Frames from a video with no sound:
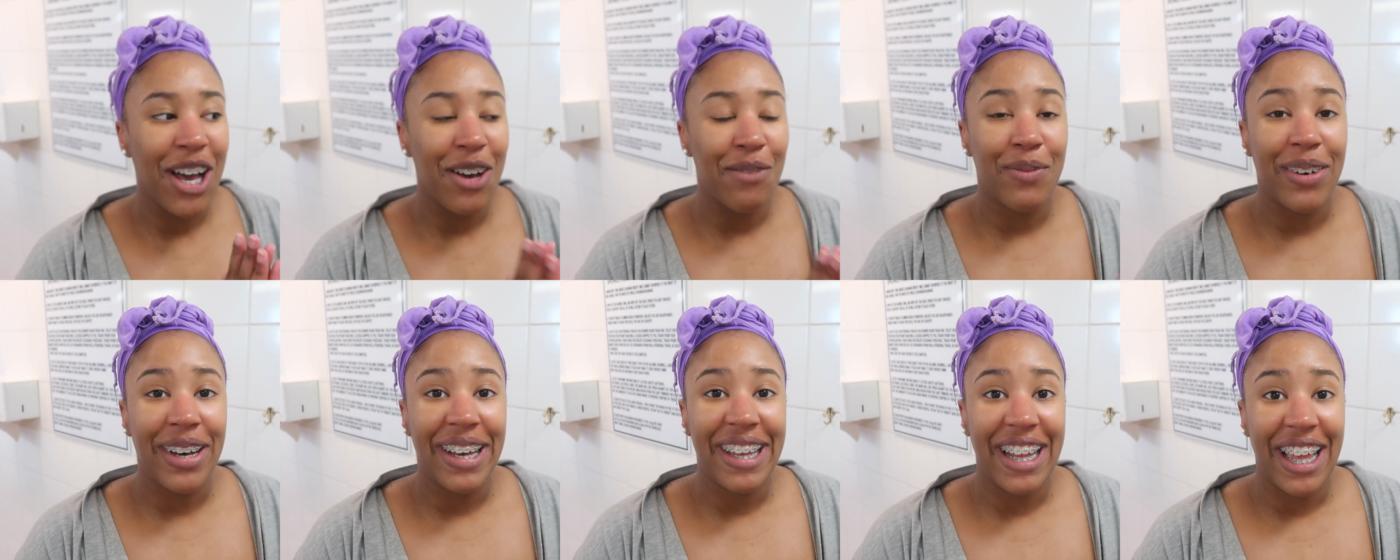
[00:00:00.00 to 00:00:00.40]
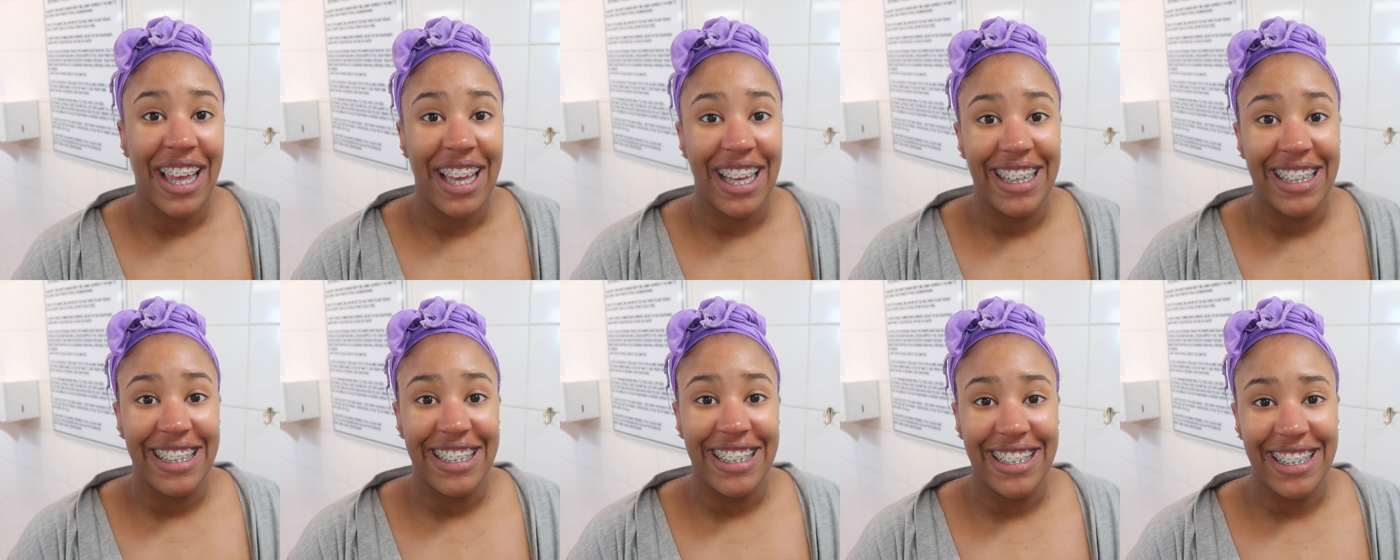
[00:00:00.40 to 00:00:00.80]
But
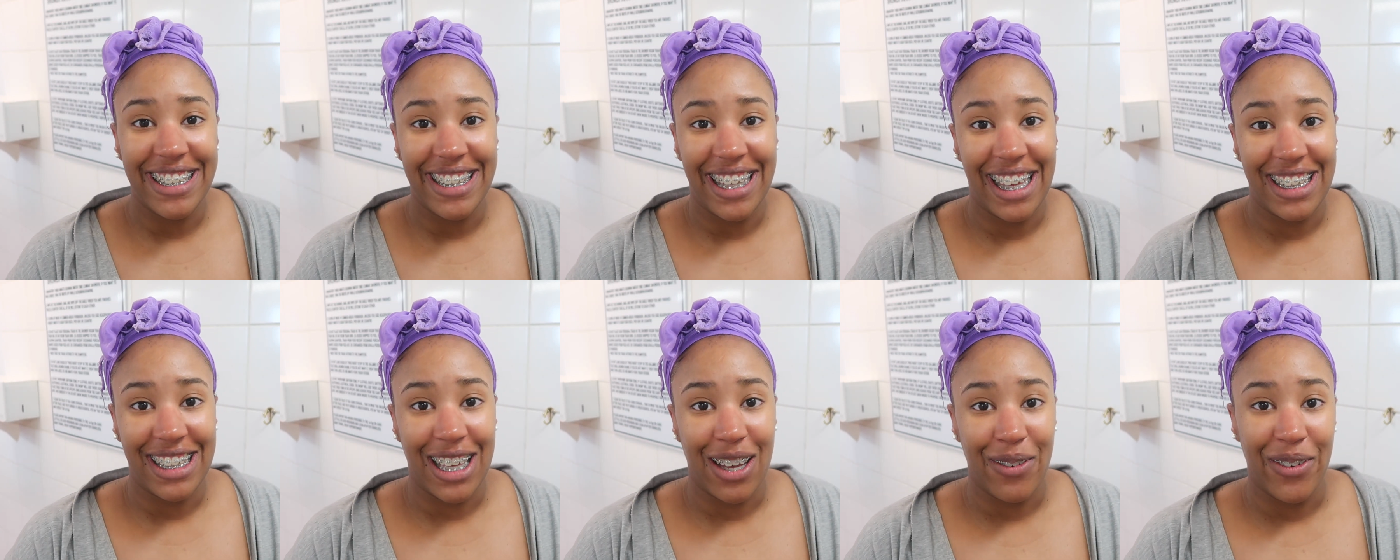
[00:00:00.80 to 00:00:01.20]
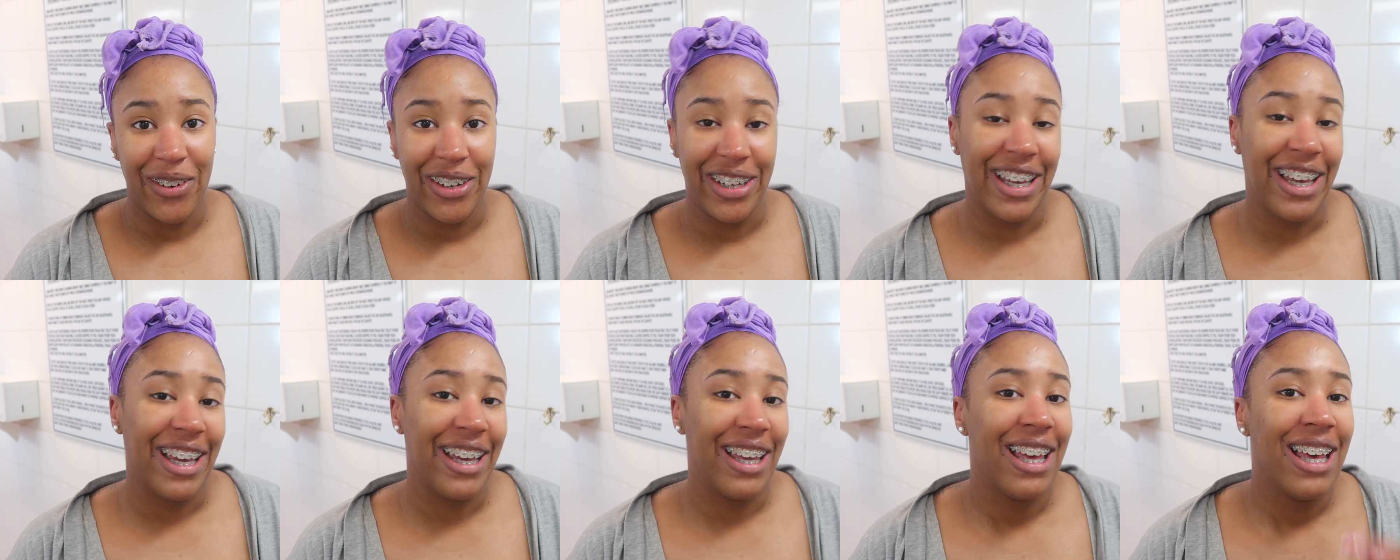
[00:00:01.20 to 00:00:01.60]
just in case I
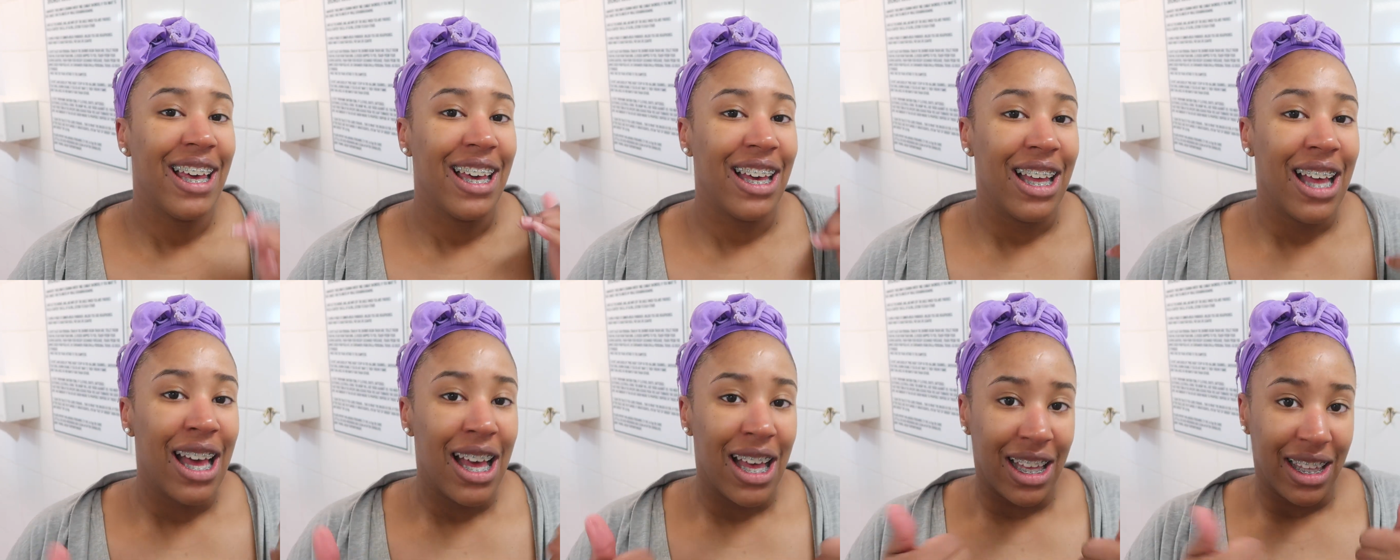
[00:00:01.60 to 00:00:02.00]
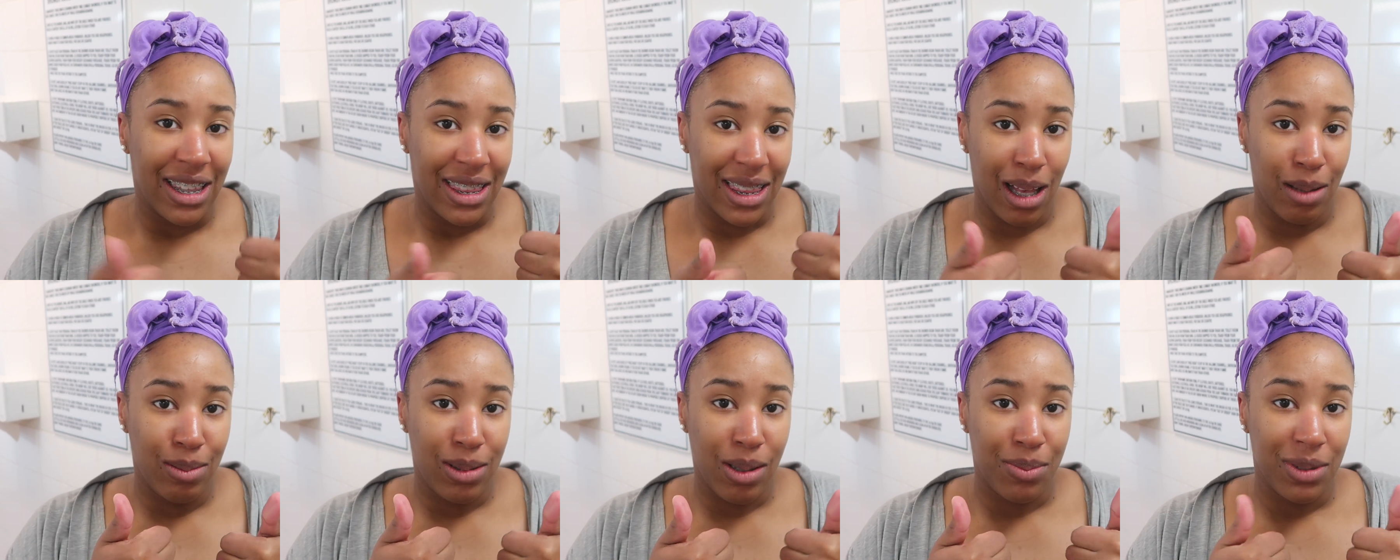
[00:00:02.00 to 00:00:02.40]
forget,
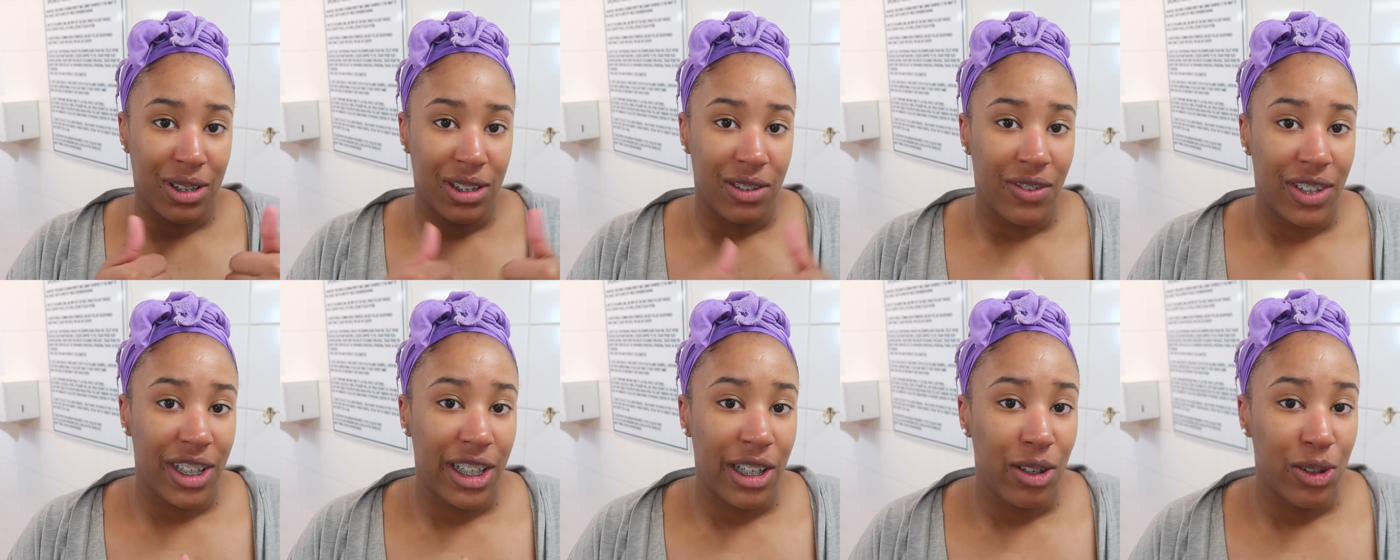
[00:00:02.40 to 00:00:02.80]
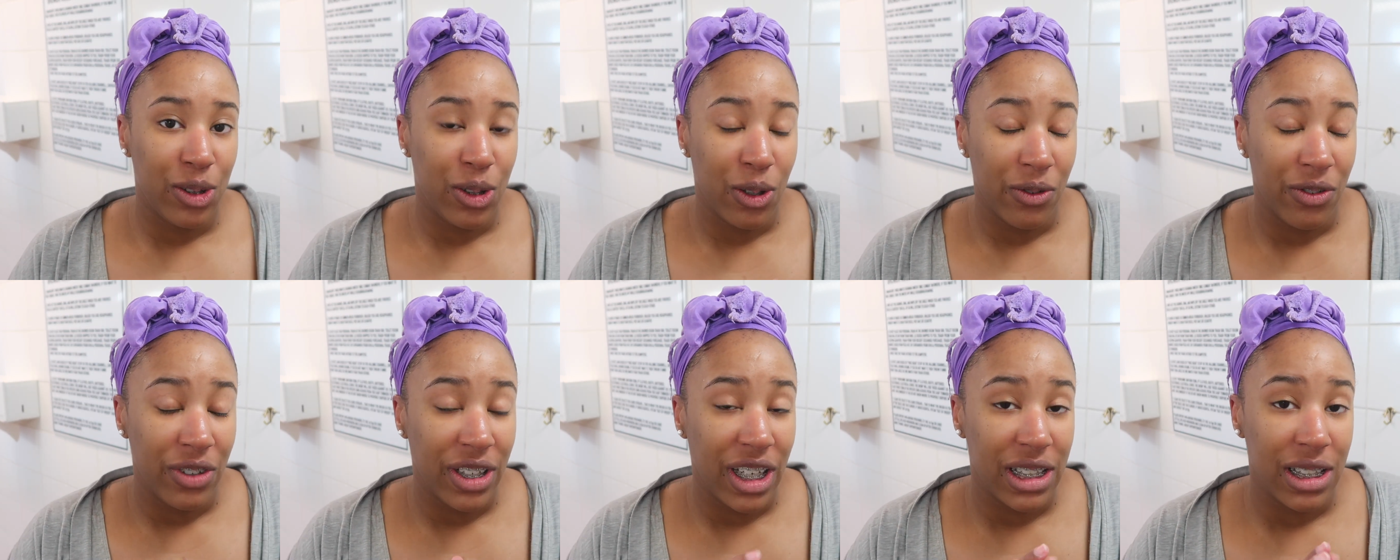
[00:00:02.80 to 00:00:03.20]
thumbs up this video,
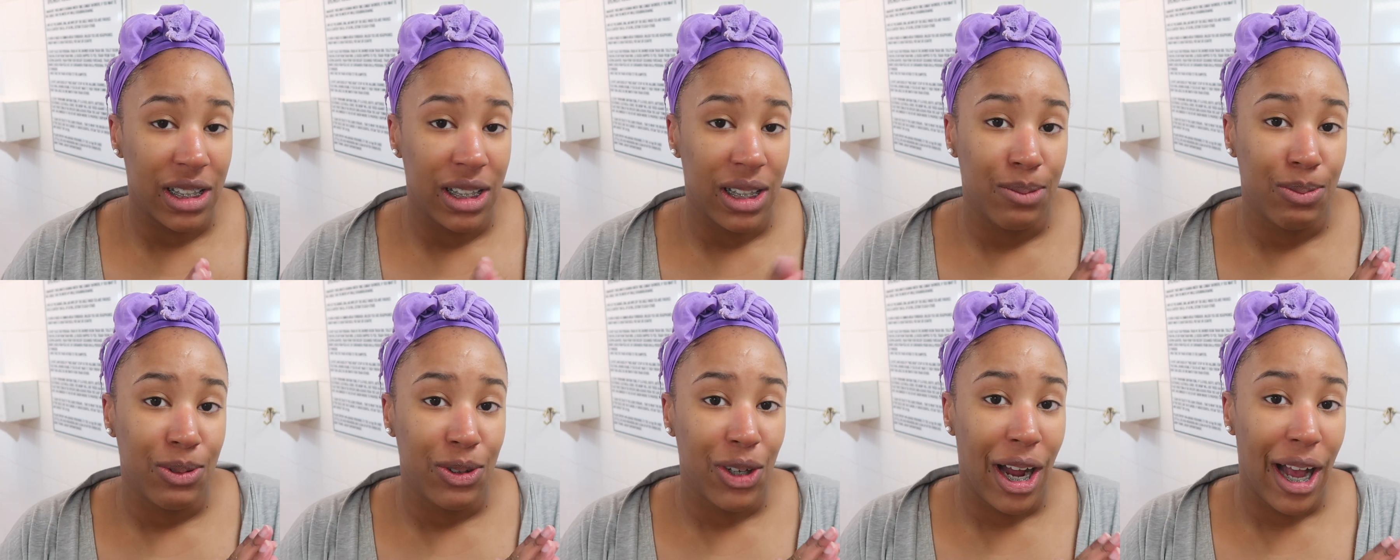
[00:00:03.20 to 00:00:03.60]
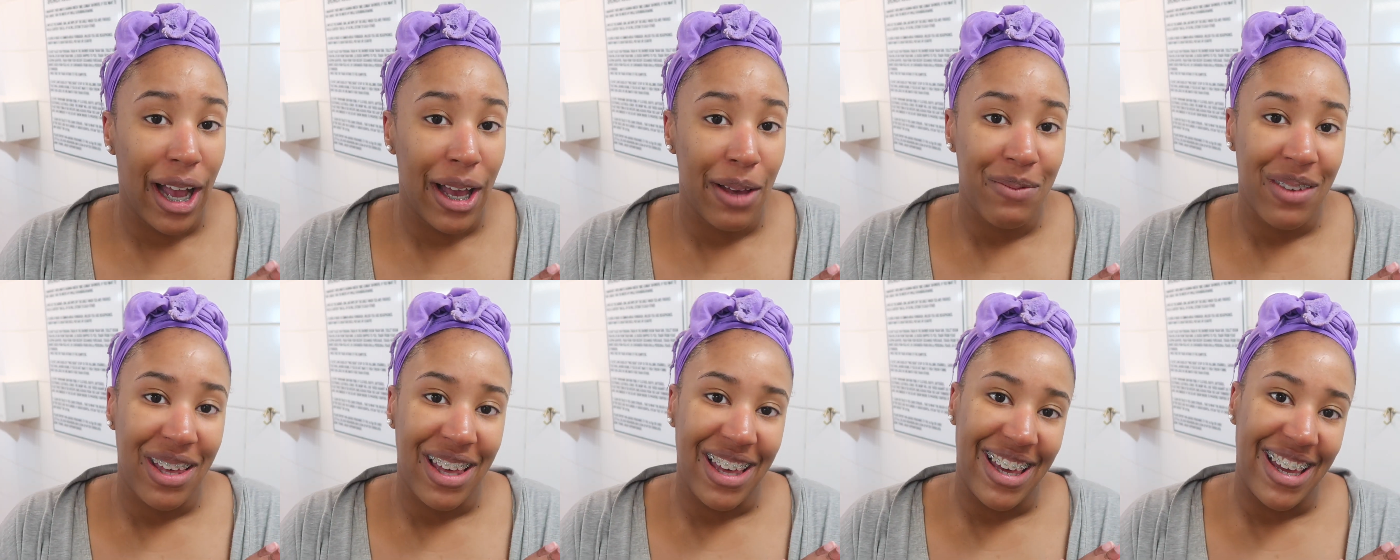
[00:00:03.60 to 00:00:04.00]
don't forget to
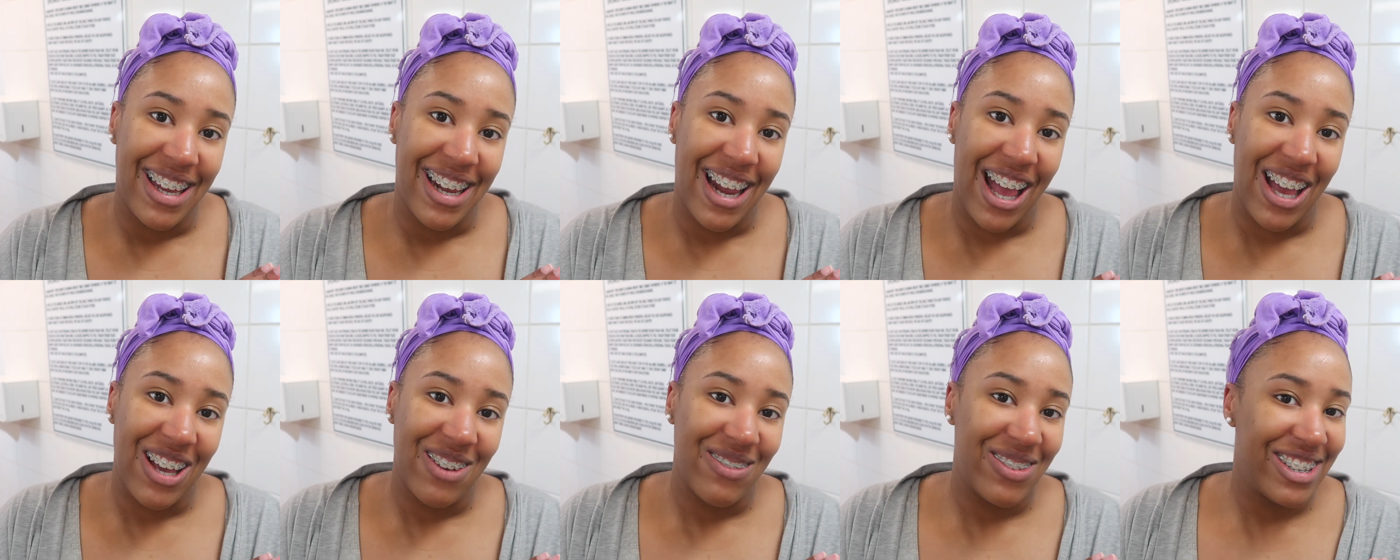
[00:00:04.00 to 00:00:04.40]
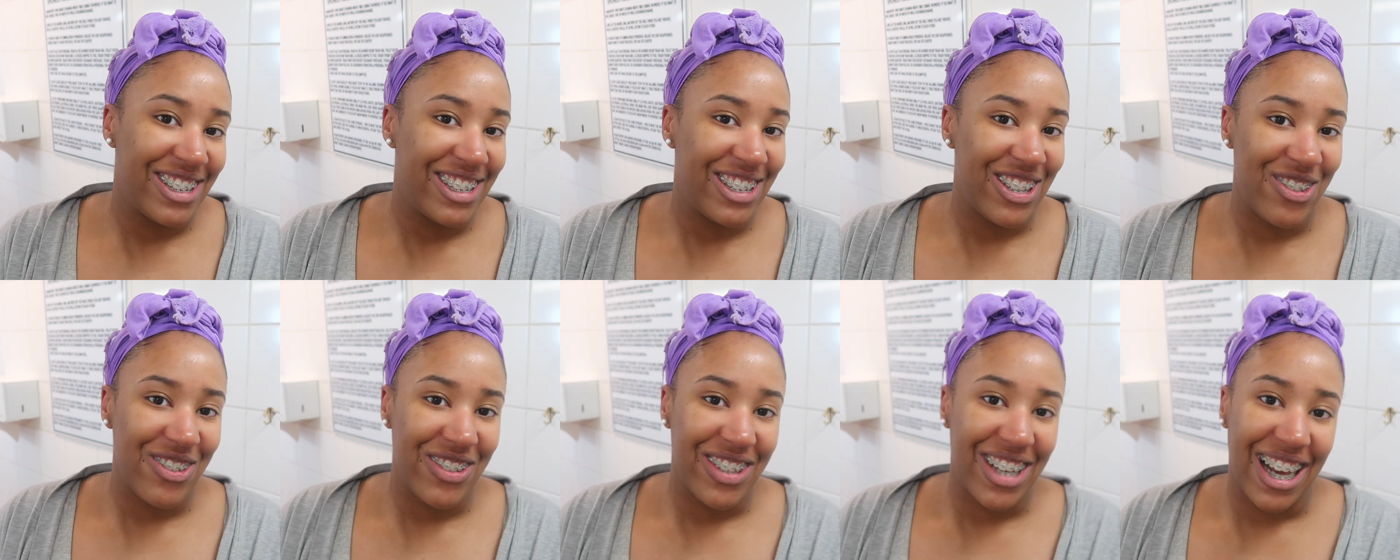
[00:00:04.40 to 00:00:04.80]
subscribe, and I will
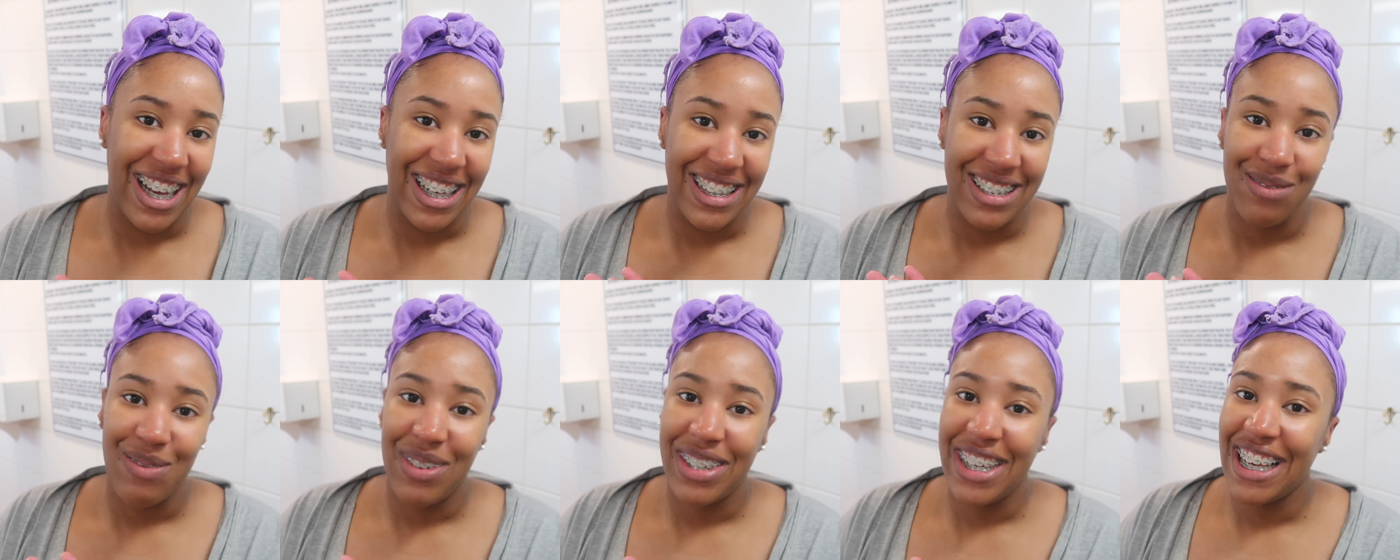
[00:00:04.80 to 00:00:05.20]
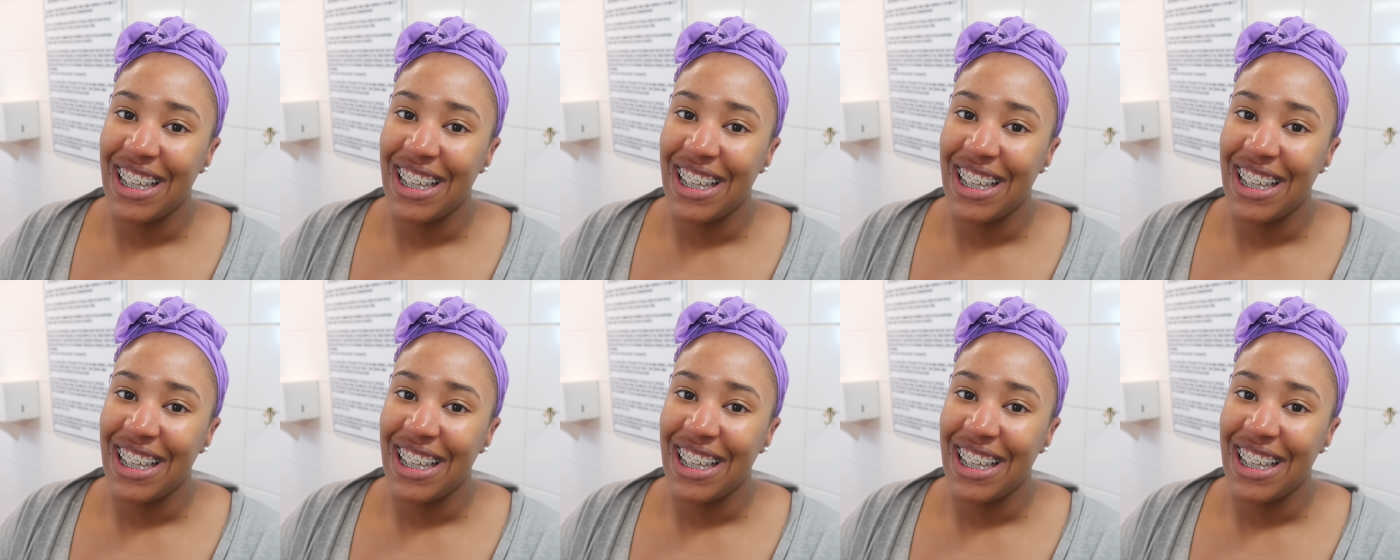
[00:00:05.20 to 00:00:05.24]
see you guys in my